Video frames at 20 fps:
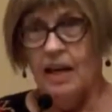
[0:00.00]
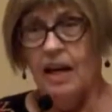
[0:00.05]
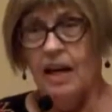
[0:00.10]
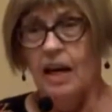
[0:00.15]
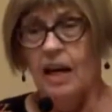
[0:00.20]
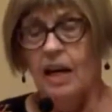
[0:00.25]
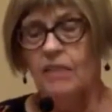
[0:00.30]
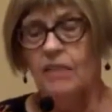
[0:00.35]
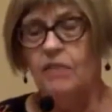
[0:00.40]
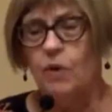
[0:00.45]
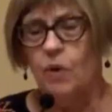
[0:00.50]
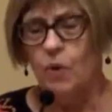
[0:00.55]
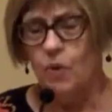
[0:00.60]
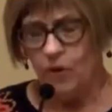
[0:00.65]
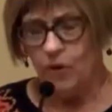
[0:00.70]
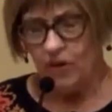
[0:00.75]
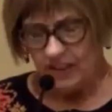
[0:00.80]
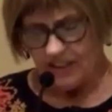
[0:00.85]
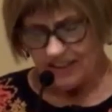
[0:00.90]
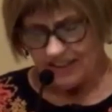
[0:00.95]
Of
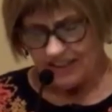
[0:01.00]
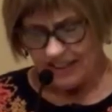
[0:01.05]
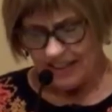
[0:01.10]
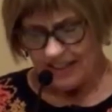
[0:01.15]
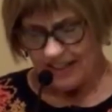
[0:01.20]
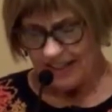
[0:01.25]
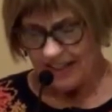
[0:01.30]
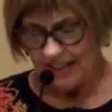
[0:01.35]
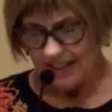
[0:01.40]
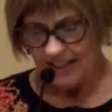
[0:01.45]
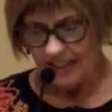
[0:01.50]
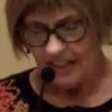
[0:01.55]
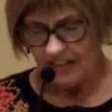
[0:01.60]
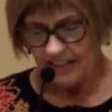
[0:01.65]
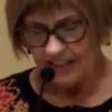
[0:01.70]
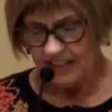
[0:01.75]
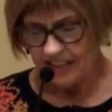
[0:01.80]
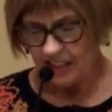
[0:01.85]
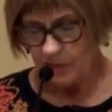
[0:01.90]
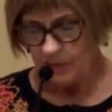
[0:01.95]
course, there is
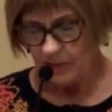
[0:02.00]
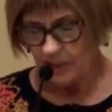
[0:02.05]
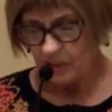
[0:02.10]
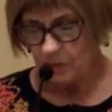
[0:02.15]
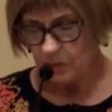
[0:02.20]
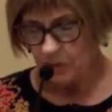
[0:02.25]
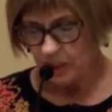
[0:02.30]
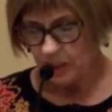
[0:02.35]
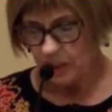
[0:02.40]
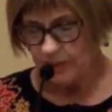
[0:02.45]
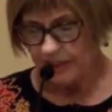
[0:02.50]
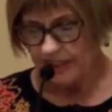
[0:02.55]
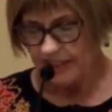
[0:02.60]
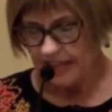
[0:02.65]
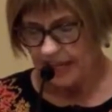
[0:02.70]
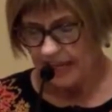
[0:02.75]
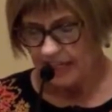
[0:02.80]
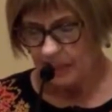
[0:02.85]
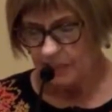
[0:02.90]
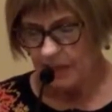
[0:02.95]
still much more to be
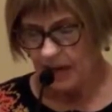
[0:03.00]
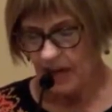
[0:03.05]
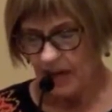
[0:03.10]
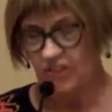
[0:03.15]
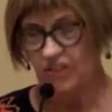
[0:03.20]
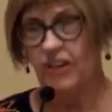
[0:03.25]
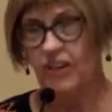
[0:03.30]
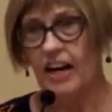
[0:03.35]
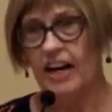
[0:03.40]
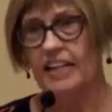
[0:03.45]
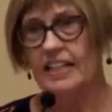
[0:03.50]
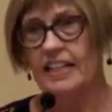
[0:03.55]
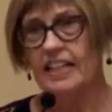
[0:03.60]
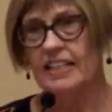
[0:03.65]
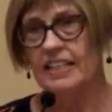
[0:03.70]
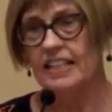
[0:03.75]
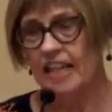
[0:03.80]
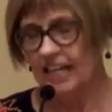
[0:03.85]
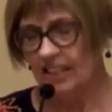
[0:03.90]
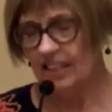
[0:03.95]
said about right
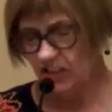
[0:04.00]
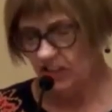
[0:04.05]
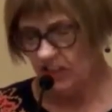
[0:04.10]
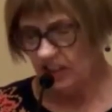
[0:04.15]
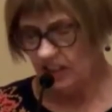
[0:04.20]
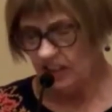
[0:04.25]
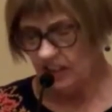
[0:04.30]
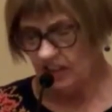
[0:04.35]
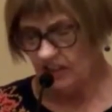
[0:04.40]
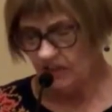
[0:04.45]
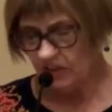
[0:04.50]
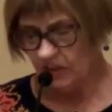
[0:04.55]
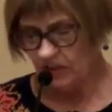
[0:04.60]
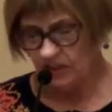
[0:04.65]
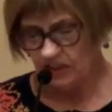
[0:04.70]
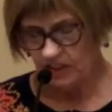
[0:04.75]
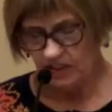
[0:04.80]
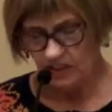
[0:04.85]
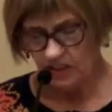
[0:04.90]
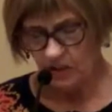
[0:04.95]
intention
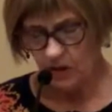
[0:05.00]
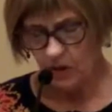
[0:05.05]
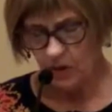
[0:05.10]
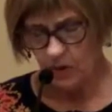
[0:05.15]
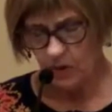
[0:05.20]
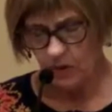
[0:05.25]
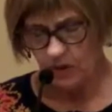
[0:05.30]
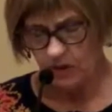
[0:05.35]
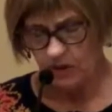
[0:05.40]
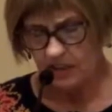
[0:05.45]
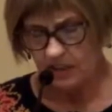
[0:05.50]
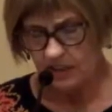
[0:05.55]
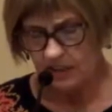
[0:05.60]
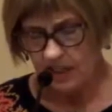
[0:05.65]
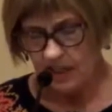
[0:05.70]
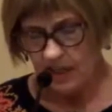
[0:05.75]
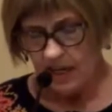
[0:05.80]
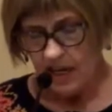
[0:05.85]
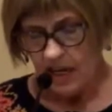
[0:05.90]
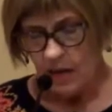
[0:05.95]
versus goals,
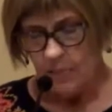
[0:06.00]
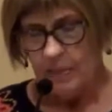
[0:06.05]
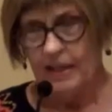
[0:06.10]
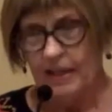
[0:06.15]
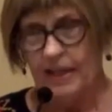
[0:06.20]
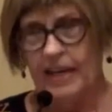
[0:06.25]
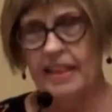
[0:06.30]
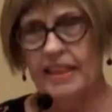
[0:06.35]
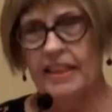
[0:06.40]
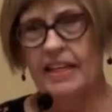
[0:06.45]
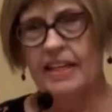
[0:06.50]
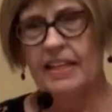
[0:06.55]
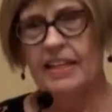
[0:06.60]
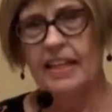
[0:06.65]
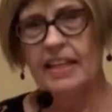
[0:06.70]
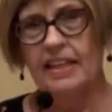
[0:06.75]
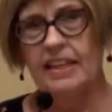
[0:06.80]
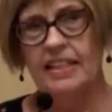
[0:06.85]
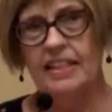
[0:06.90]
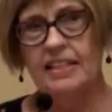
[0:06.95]
but I think
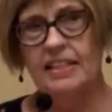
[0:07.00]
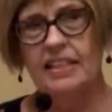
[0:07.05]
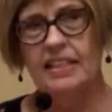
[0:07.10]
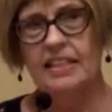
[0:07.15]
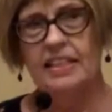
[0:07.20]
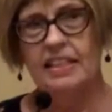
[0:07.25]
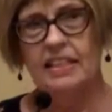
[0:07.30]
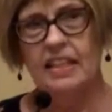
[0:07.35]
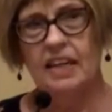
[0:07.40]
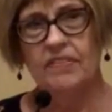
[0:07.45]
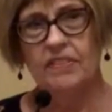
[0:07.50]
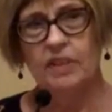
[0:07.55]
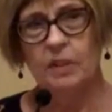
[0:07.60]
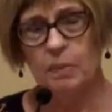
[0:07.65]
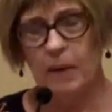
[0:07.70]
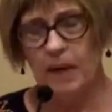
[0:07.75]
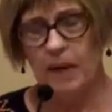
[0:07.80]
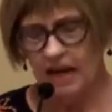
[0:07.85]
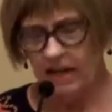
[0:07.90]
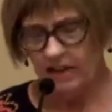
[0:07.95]
that this is enough to
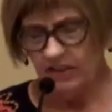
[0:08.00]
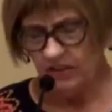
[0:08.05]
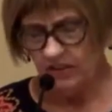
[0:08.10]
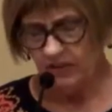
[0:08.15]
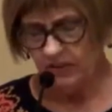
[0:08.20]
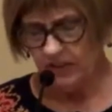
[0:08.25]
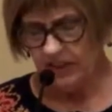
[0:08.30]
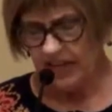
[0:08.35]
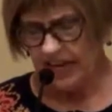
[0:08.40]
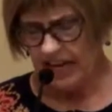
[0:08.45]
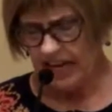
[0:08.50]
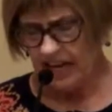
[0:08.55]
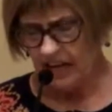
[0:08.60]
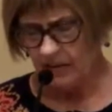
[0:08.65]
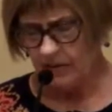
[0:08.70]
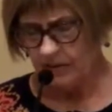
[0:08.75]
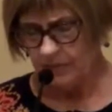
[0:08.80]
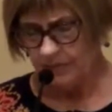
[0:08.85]
ponder for now.